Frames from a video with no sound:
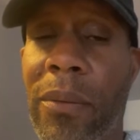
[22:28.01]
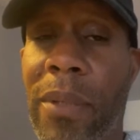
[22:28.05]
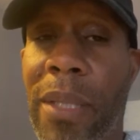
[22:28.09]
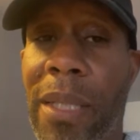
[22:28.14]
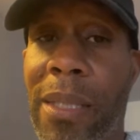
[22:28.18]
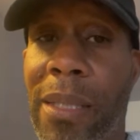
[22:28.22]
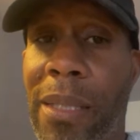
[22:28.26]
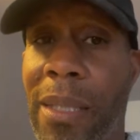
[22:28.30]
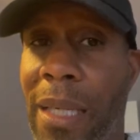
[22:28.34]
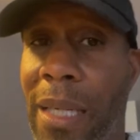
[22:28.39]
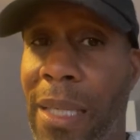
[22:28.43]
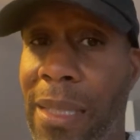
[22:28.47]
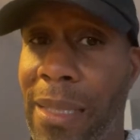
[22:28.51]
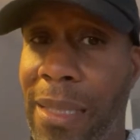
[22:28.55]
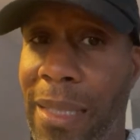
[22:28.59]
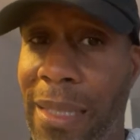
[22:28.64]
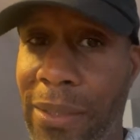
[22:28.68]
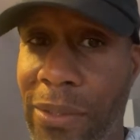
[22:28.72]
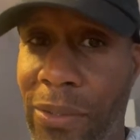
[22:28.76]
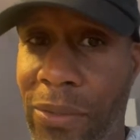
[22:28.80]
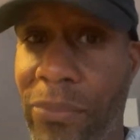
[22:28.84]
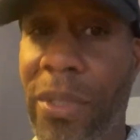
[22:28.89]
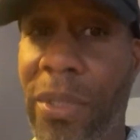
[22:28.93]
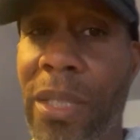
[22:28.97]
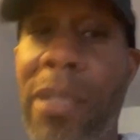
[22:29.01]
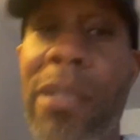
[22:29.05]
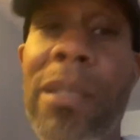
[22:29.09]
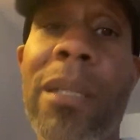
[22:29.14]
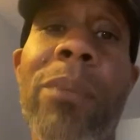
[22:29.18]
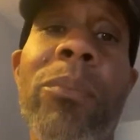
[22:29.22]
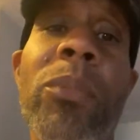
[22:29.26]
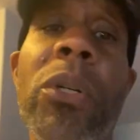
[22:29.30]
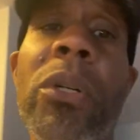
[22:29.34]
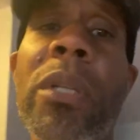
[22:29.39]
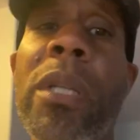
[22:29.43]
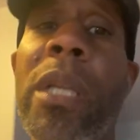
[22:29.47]
And that's the reason
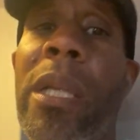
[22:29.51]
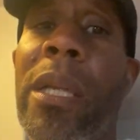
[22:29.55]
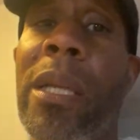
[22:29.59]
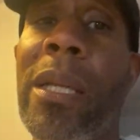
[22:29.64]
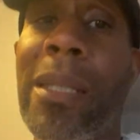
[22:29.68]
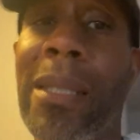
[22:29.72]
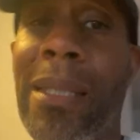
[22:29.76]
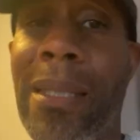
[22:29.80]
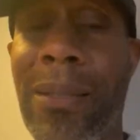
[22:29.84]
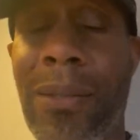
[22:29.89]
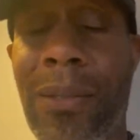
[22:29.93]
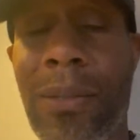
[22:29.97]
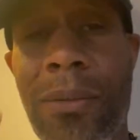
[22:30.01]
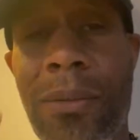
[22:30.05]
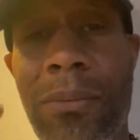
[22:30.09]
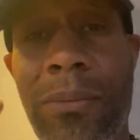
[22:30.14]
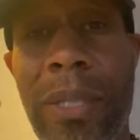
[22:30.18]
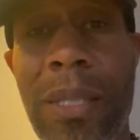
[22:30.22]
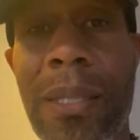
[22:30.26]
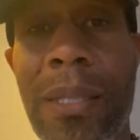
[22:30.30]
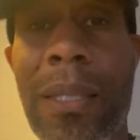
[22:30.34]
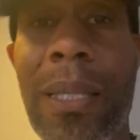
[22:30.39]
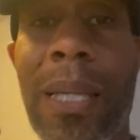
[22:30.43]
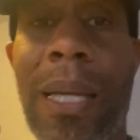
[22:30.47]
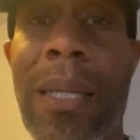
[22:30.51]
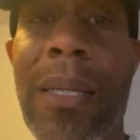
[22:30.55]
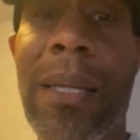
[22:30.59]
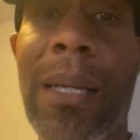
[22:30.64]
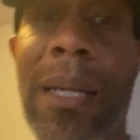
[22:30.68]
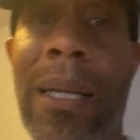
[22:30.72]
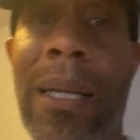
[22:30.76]
I'm on here, and that's the reason I